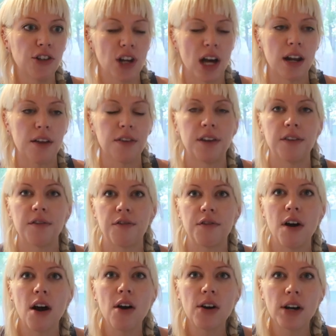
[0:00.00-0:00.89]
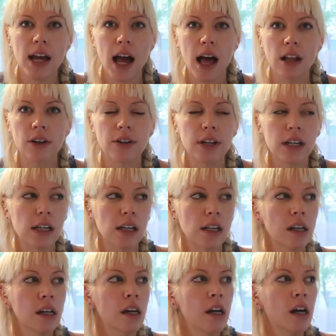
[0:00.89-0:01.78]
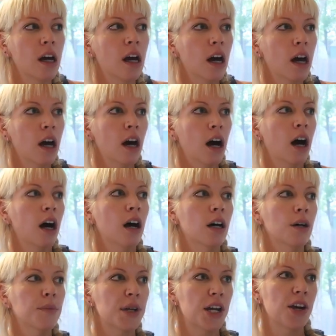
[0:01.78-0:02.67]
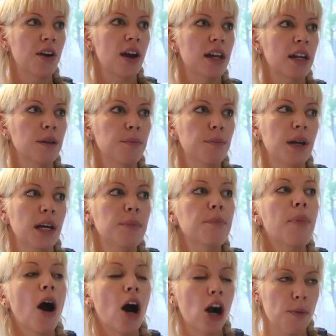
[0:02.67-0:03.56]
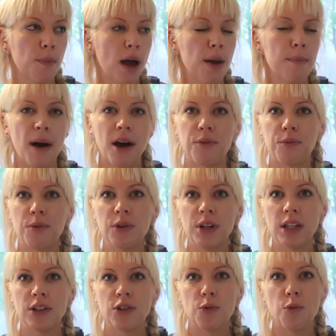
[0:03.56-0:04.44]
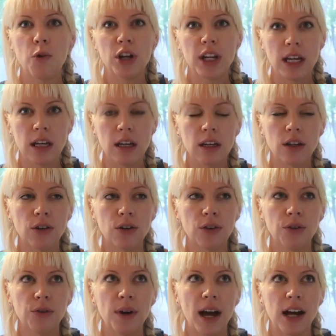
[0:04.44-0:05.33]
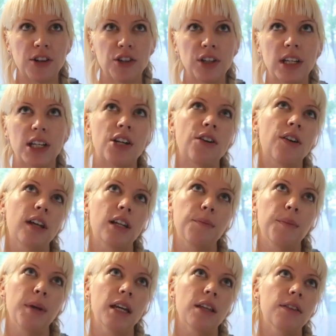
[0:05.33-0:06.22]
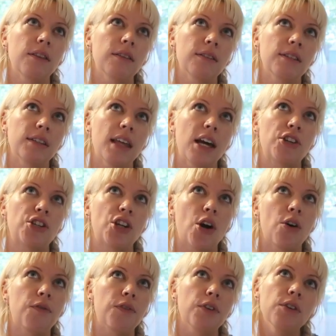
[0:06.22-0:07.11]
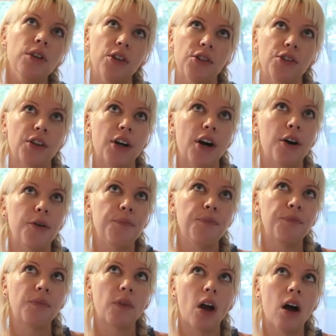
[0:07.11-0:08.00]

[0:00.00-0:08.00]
Jonathan Ferrara Gallery, curated in part by Beth Rudin to Woody, who actually curated me into that show a few years ago.